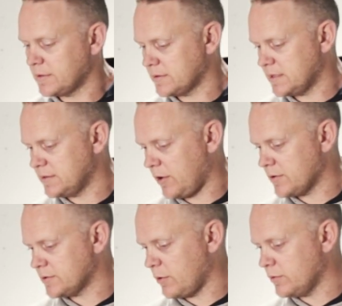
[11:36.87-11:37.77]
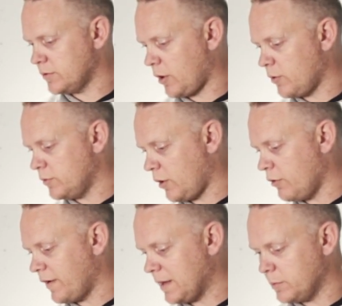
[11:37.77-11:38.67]
So it says notice no
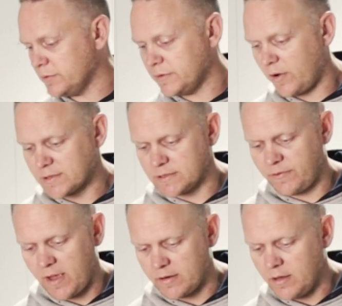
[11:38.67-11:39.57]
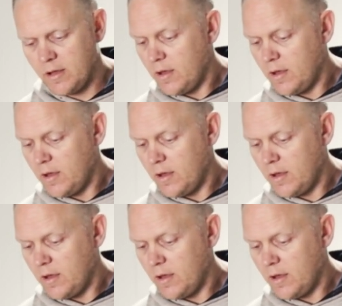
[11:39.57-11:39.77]
available devices found.